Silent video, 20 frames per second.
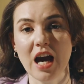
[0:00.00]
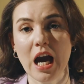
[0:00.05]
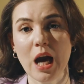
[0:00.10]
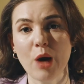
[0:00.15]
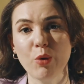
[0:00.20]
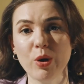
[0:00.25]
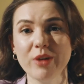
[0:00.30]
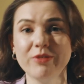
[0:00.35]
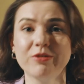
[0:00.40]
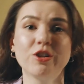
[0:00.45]

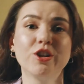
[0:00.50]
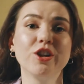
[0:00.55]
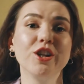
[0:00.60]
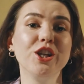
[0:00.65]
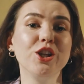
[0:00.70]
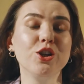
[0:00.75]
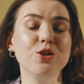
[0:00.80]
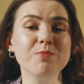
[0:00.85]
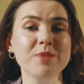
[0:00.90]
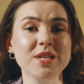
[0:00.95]
However,
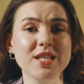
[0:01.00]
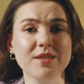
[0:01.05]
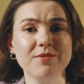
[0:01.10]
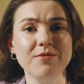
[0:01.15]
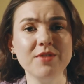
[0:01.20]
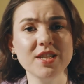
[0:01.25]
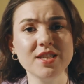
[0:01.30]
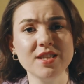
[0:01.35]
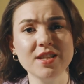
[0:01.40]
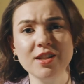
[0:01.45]
you must
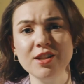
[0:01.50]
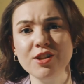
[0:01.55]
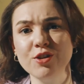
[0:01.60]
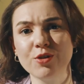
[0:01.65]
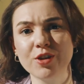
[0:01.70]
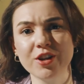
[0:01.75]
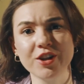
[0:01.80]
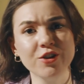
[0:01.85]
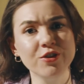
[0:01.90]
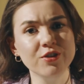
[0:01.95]
visit
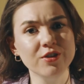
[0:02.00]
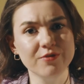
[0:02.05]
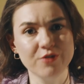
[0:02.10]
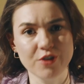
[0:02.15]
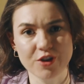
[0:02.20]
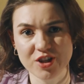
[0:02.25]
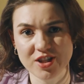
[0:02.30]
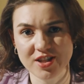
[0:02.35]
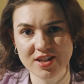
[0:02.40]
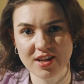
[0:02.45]
your
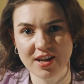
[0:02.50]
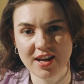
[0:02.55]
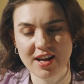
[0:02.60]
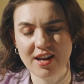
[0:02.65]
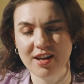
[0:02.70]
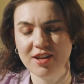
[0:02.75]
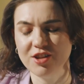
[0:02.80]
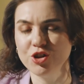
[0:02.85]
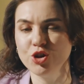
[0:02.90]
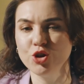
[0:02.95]

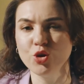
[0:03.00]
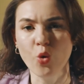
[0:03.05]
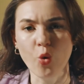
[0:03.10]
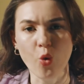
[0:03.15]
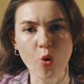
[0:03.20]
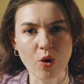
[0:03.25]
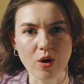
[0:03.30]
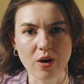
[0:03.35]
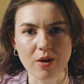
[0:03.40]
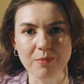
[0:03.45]
university,
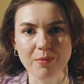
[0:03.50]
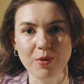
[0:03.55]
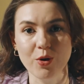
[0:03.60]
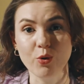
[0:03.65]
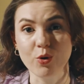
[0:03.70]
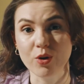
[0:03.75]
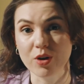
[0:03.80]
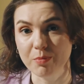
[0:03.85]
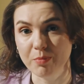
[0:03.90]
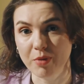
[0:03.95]
dorm,
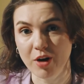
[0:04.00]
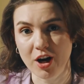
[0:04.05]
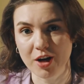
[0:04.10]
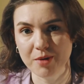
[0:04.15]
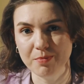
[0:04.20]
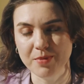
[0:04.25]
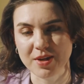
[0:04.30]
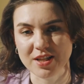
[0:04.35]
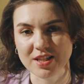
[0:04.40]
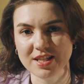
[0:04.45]
or
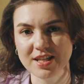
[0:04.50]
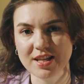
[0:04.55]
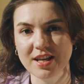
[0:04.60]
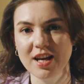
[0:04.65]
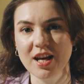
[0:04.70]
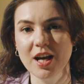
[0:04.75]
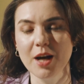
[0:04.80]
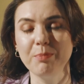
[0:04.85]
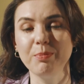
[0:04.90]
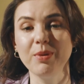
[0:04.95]
apartment,
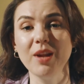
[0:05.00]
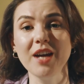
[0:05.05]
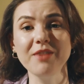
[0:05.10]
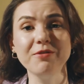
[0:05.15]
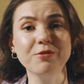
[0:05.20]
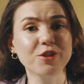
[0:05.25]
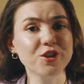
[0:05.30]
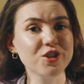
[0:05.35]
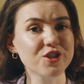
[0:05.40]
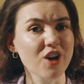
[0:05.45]
apply
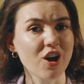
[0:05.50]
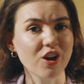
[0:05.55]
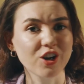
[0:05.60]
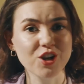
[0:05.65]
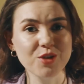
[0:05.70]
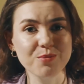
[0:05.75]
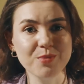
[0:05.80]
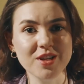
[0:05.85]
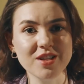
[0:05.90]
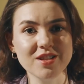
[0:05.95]
for
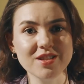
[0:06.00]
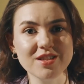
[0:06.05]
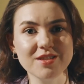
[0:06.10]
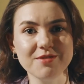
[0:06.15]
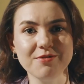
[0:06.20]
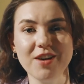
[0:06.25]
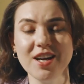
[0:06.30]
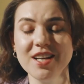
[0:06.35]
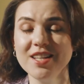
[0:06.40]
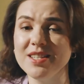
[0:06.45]
documents,
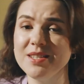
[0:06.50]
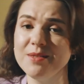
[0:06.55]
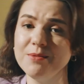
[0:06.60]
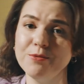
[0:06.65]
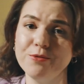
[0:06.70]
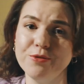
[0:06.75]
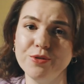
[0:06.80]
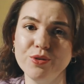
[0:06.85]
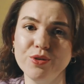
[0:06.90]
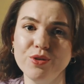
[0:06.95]
find
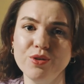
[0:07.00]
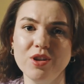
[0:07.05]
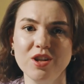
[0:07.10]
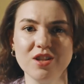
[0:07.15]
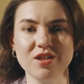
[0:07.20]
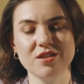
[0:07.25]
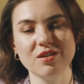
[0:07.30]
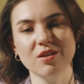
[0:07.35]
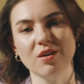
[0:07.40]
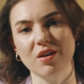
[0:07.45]
some food,
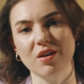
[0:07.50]
and so